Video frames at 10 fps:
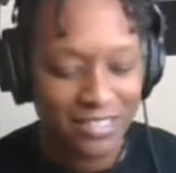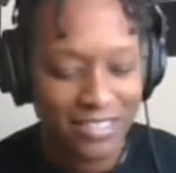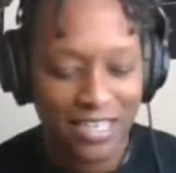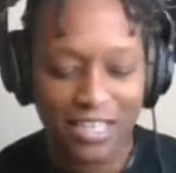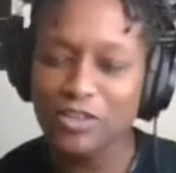
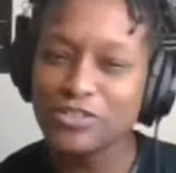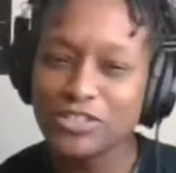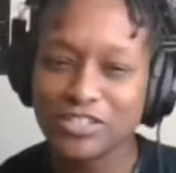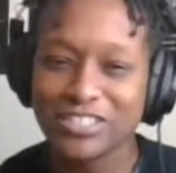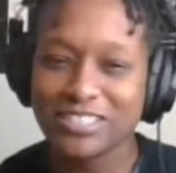get closer
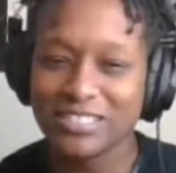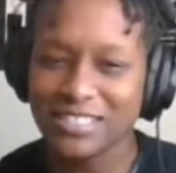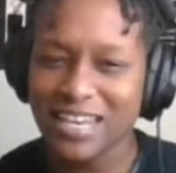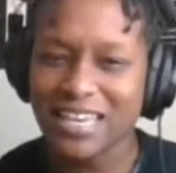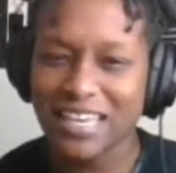to
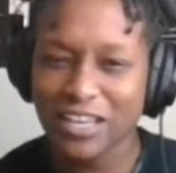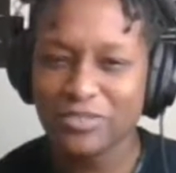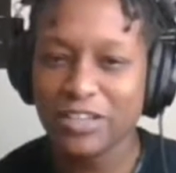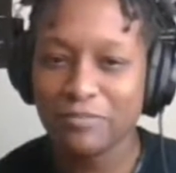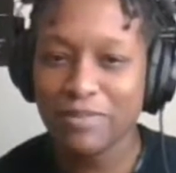setting
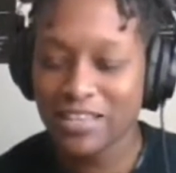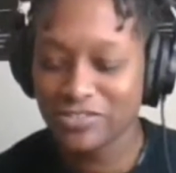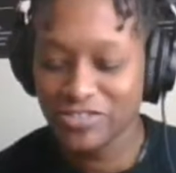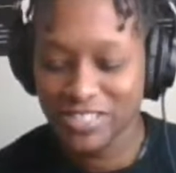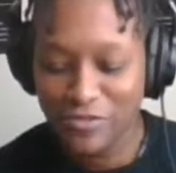healthier
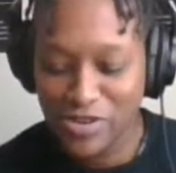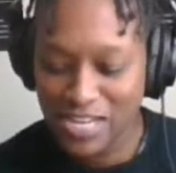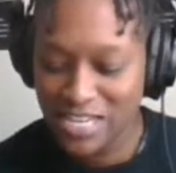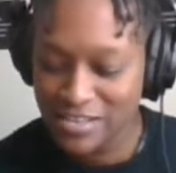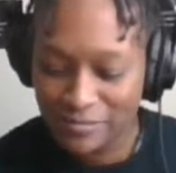boundaries that we
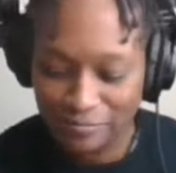need.